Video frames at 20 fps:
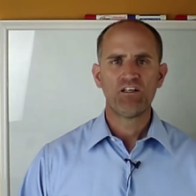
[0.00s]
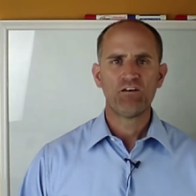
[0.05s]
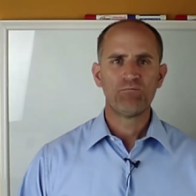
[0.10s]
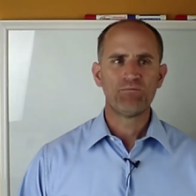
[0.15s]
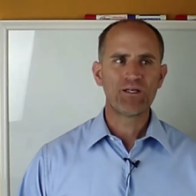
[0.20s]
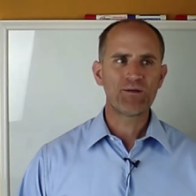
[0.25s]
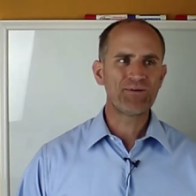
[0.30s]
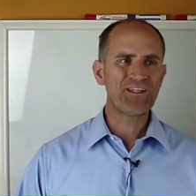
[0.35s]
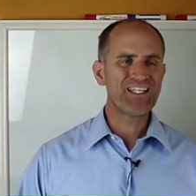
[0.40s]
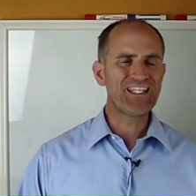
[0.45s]

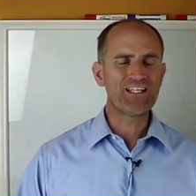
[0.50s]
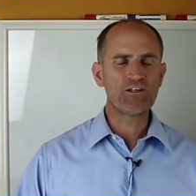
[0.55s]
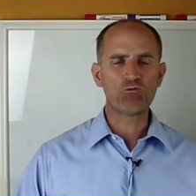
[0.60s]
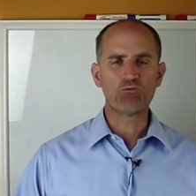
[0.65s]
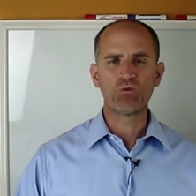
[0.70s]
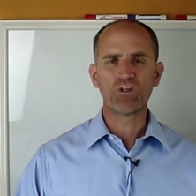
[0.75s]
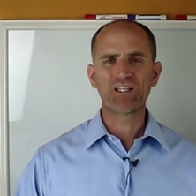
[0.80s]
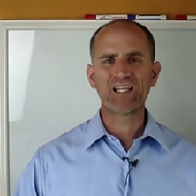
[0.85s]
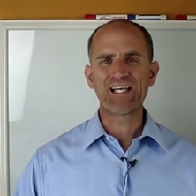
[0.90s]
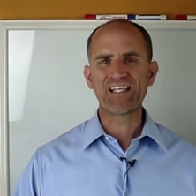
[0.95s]
Maybe he didn't
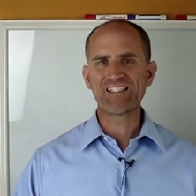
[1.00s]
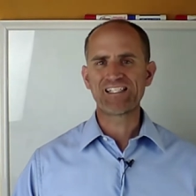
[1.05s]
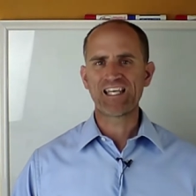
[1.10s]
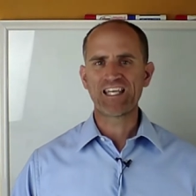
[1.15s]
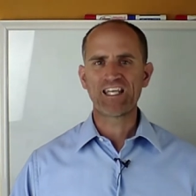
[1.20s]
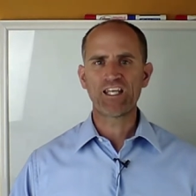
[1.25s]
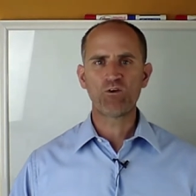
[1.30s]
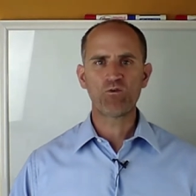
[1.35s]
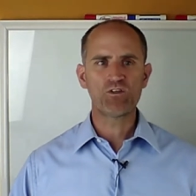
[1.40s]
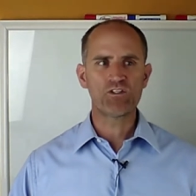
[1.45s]
realize
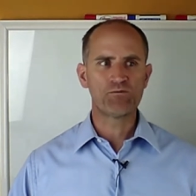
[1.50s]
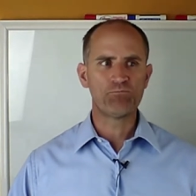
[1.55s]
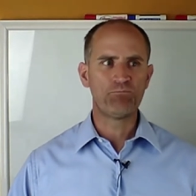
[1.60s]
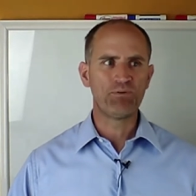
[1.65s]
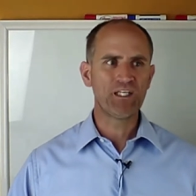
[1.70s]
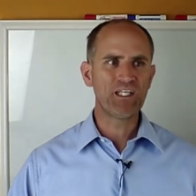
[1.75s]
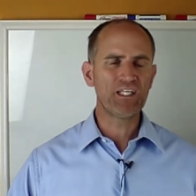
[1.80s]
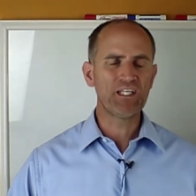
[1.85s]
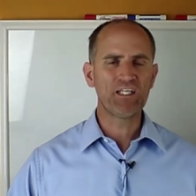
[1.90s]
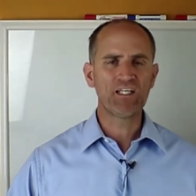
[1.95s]
that he was
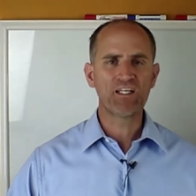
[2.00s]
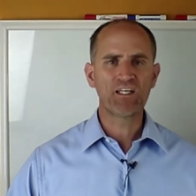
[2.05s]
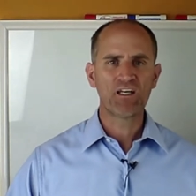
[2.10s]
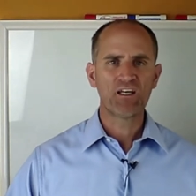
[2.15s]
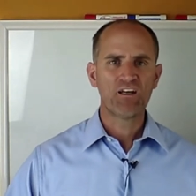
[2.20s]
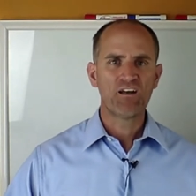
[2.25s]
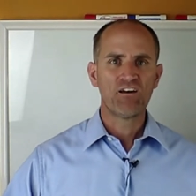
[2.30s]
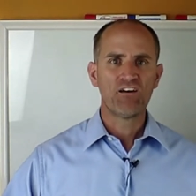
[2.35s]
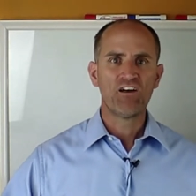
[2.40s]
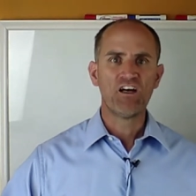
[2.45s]
being
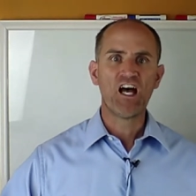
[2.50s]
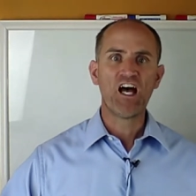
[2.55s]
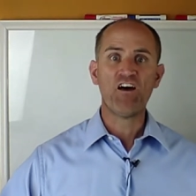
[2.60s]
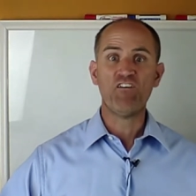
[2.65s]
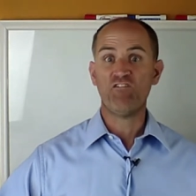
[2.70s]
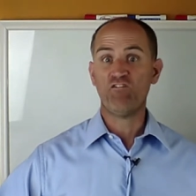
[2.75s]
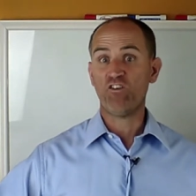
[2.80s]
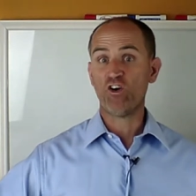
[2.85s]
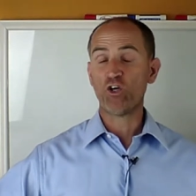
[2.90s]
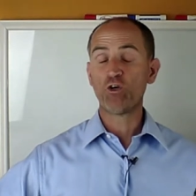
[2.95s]
uh,
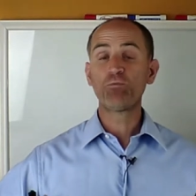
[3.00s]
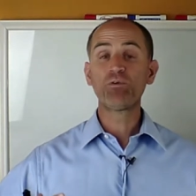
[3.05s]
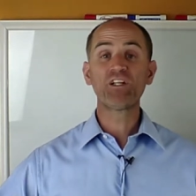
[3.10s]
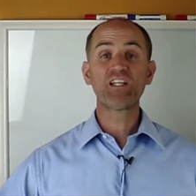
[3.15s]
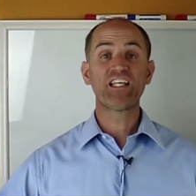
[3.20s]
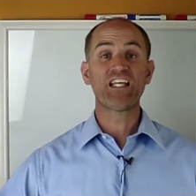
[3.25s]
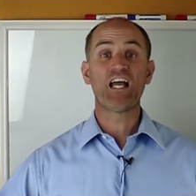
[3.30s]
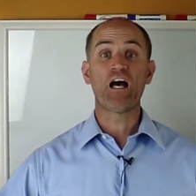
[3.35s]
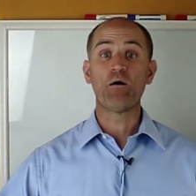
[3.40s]
verbally